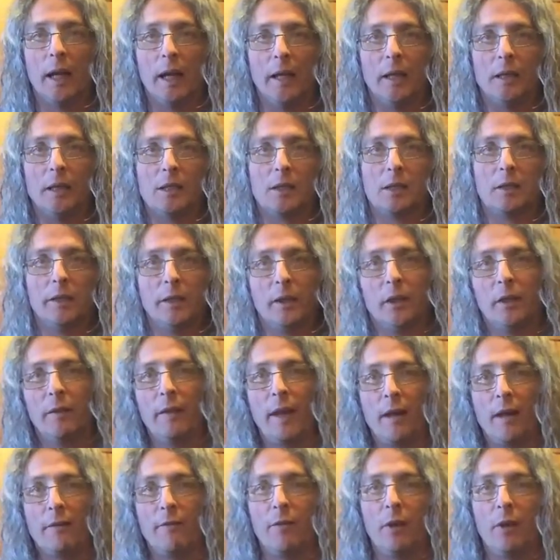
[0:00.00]
You just click on
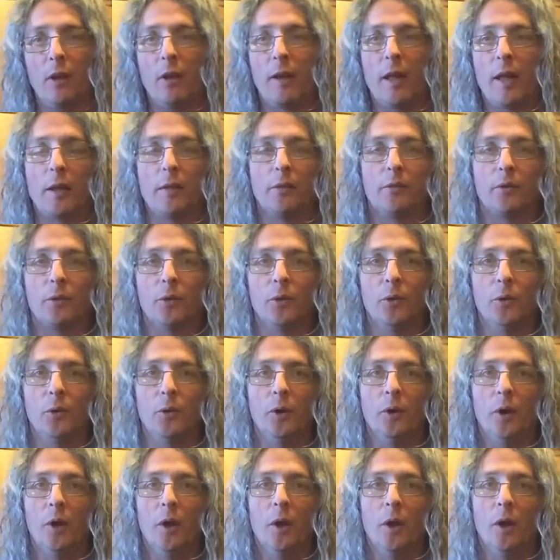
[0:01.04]
that, follow that
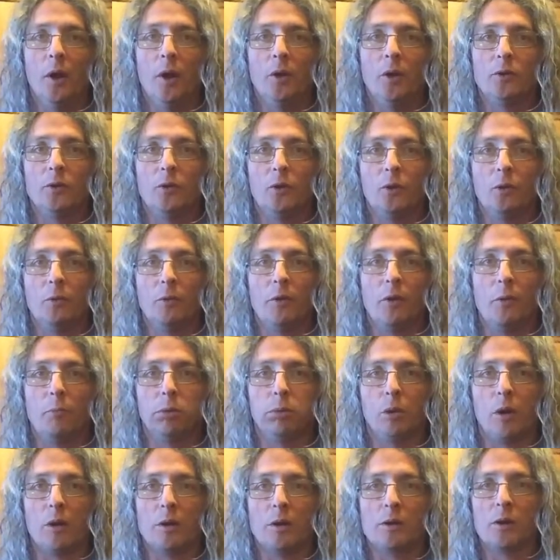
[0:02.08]
through to the
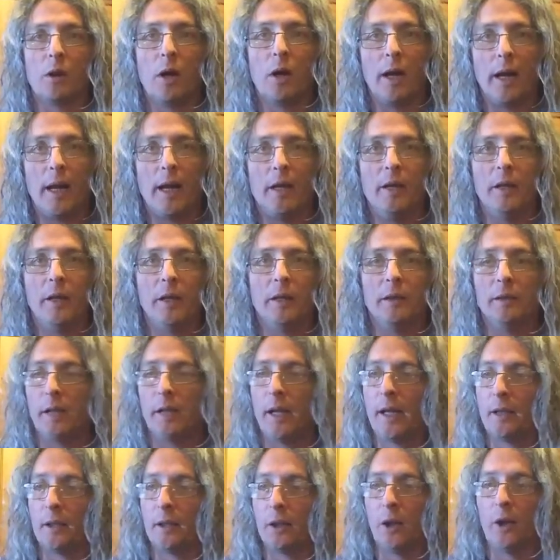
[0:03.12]
blog site, and you can
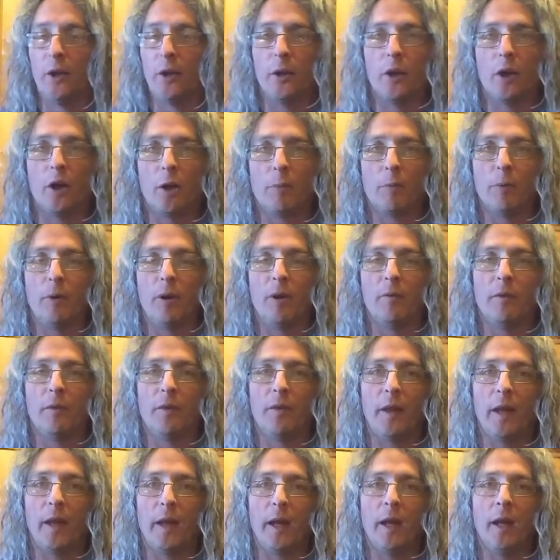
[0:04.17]
download a copy of it
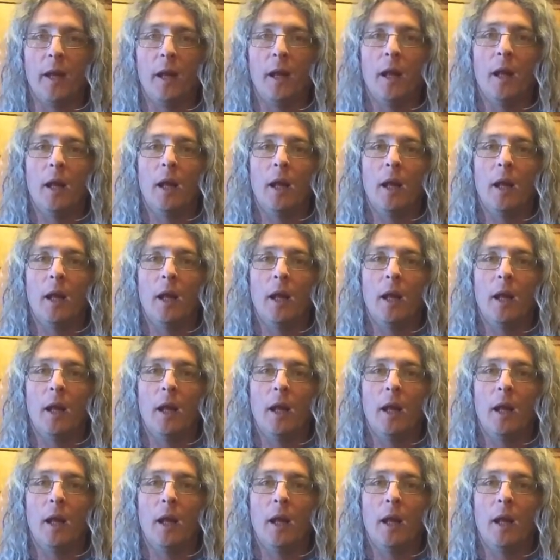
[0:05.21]
there.